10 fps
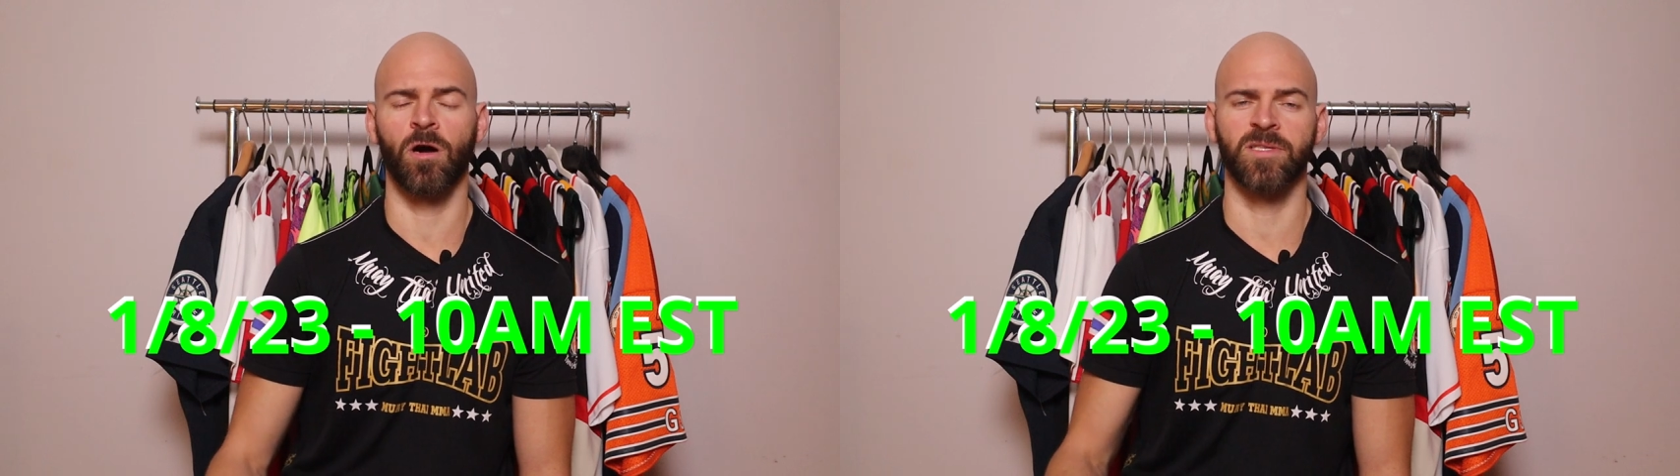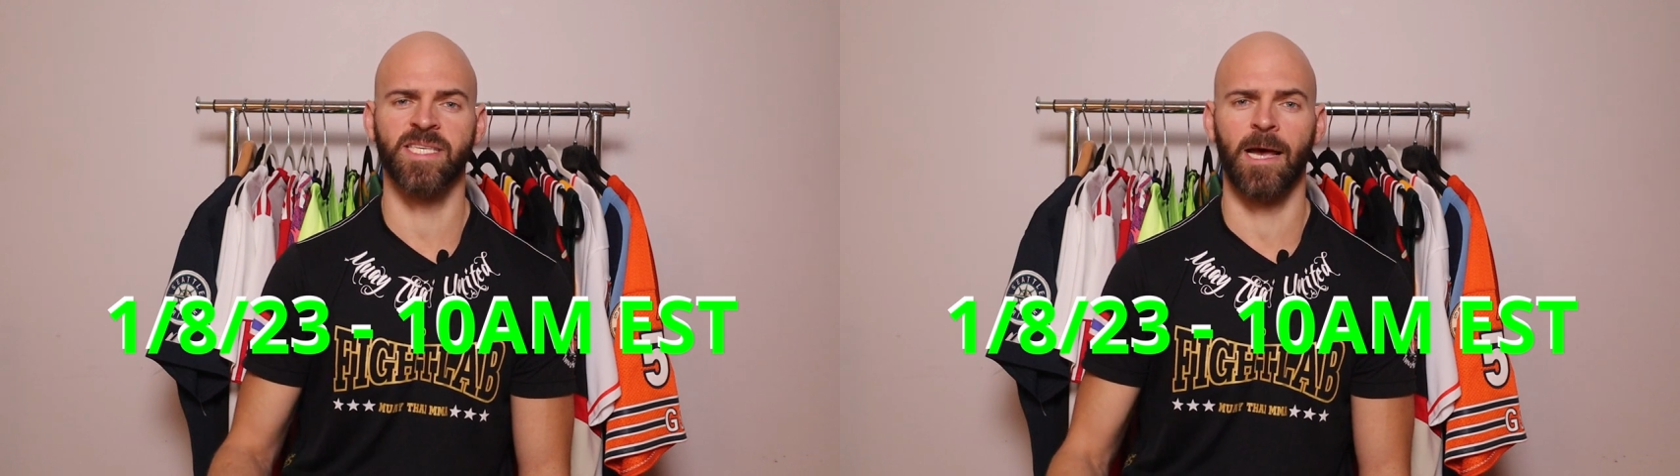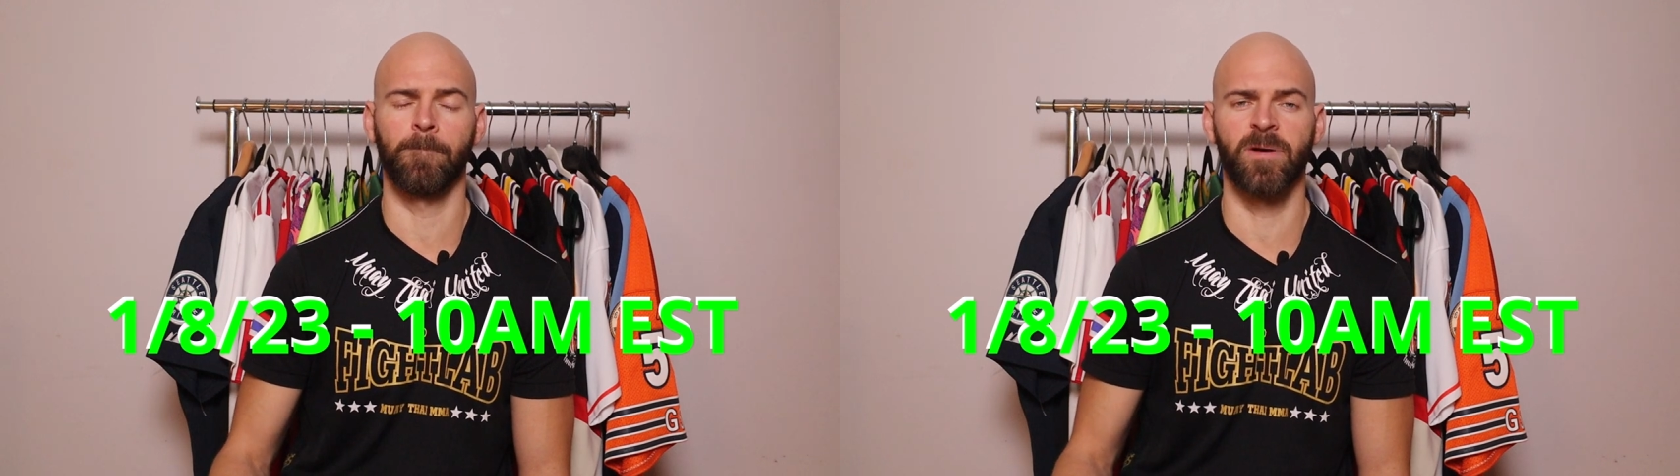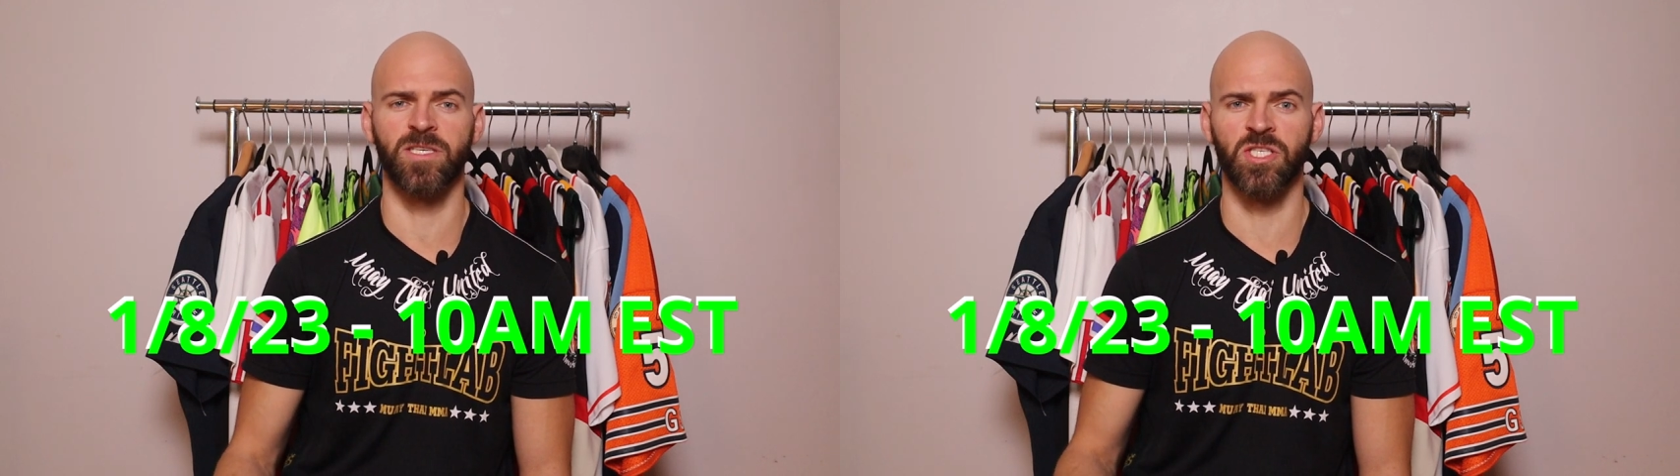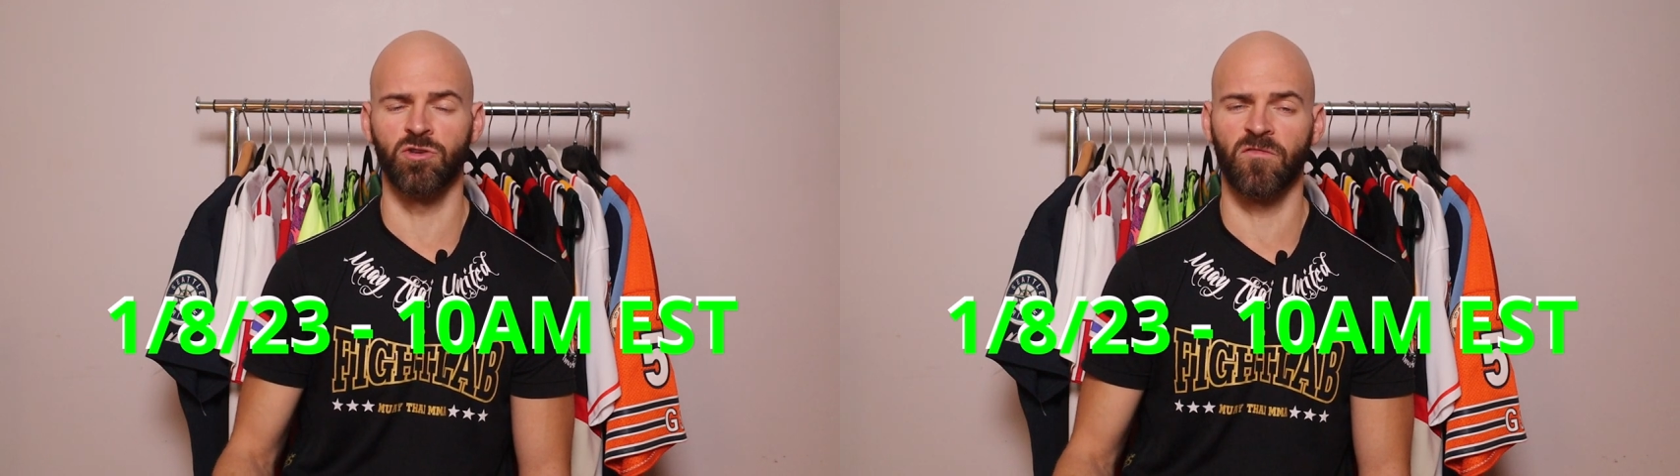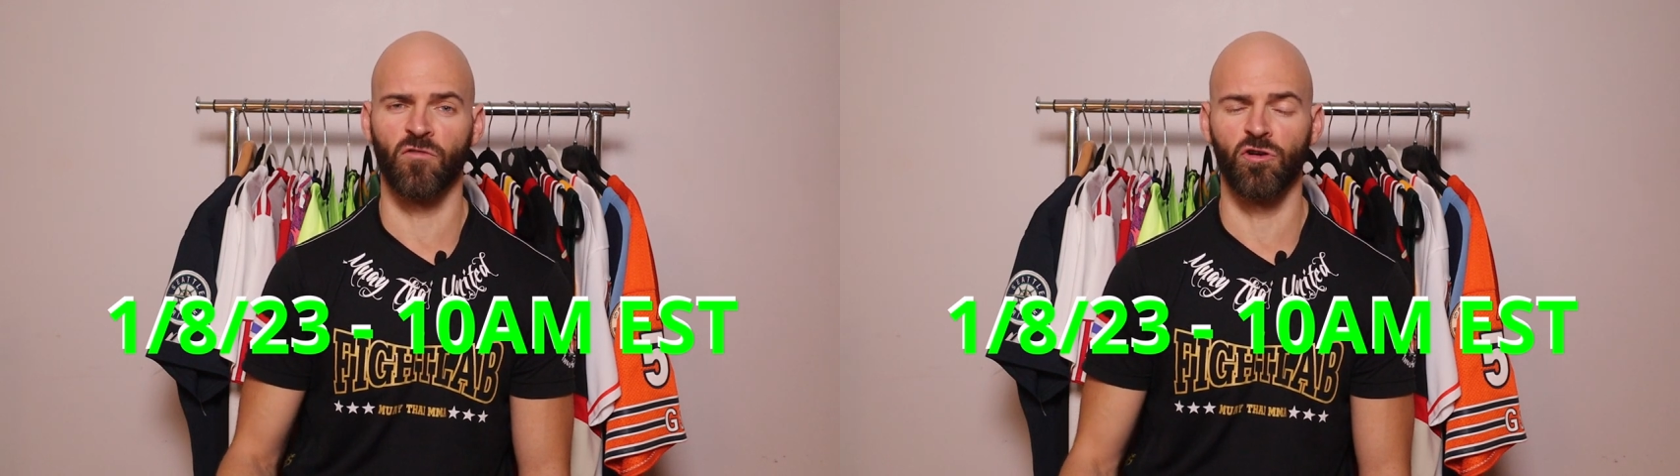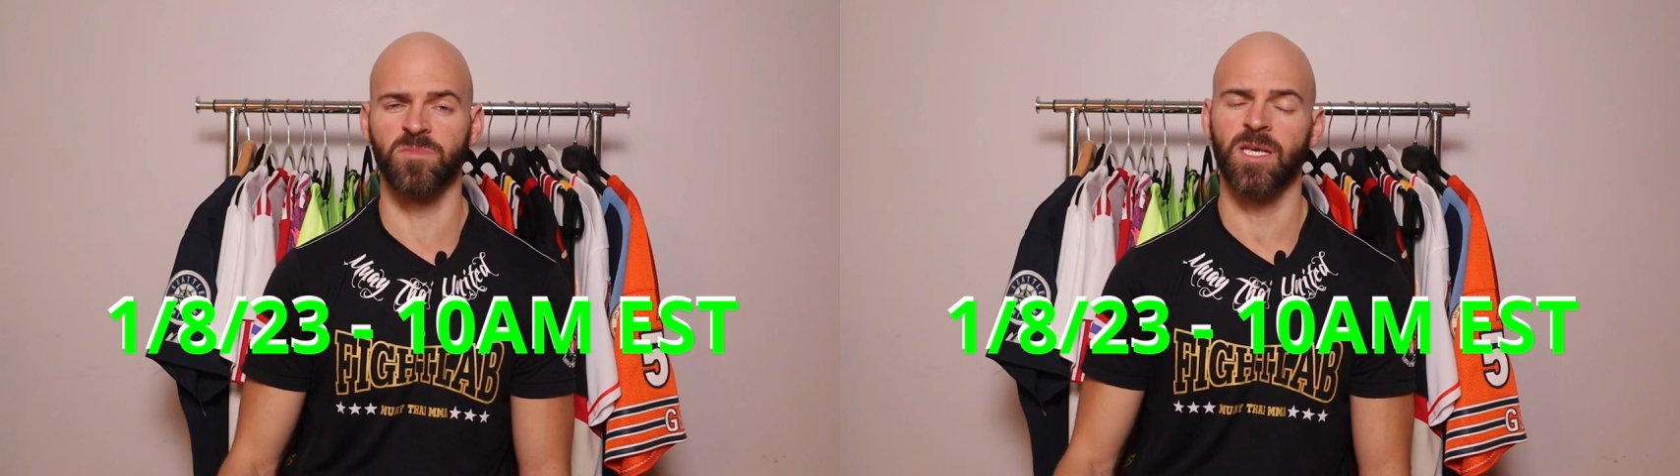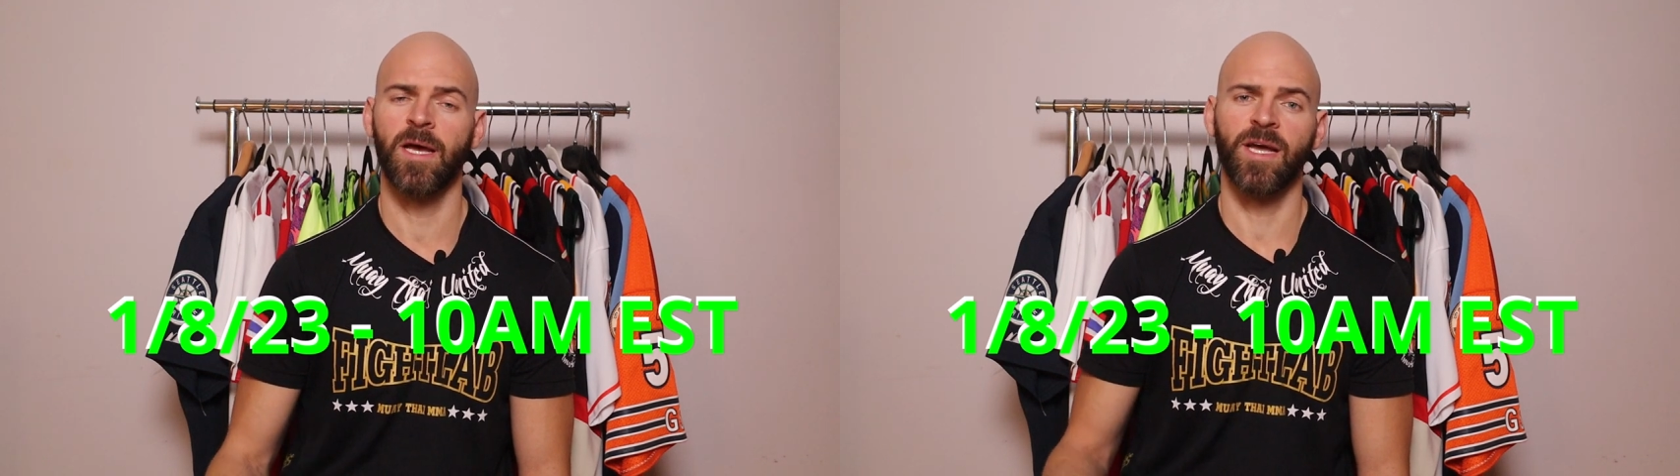our 10 best
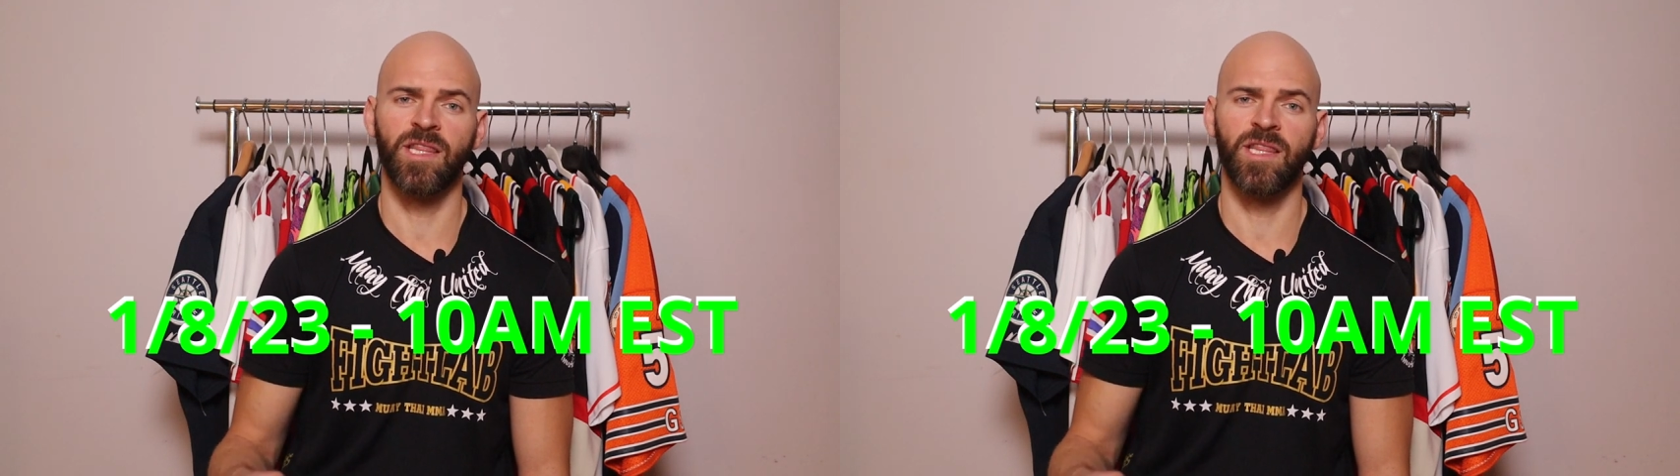uniforms